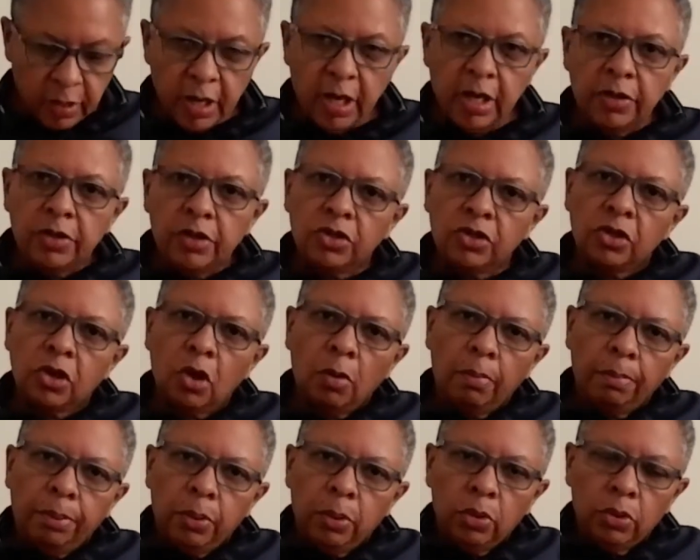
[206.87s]
In the
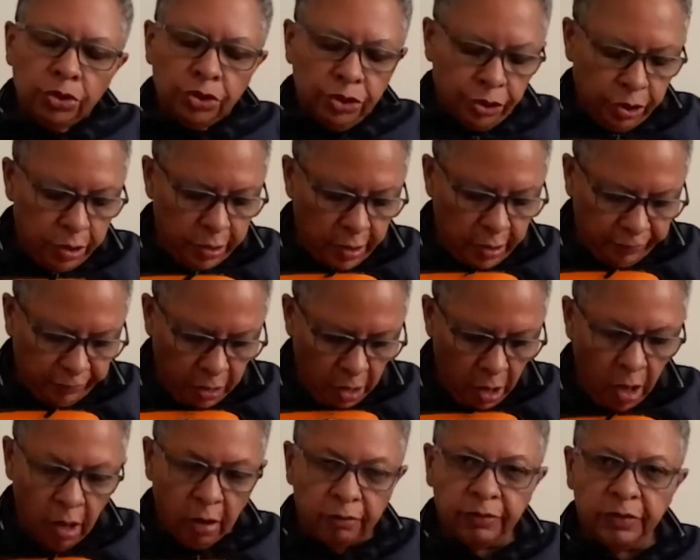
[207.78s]
top portion, I've
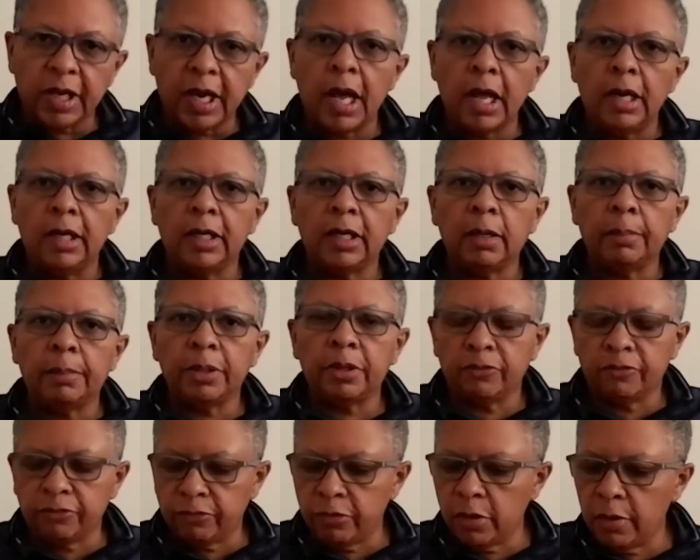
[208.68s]
carved out a little bit
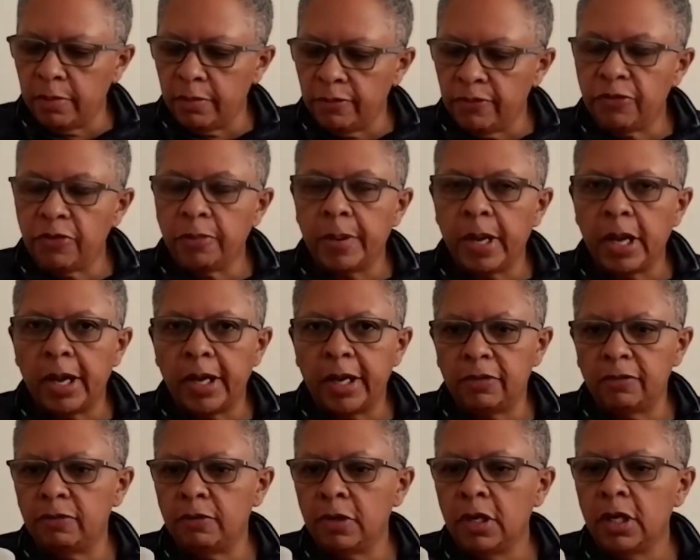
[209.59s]
of room for
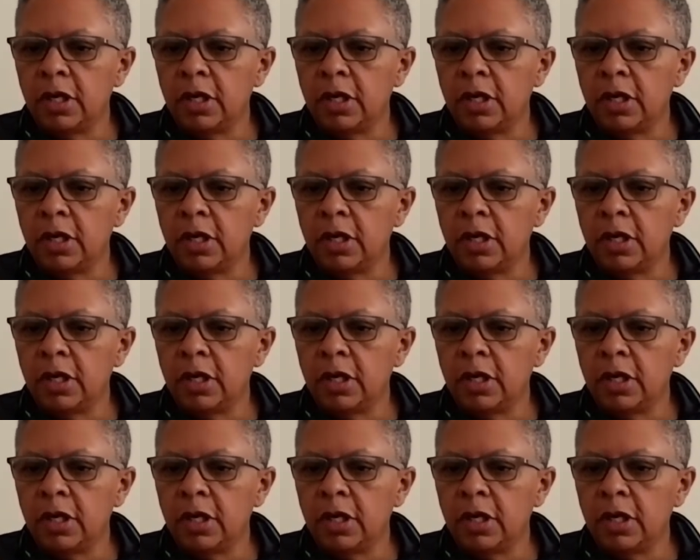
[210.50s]
my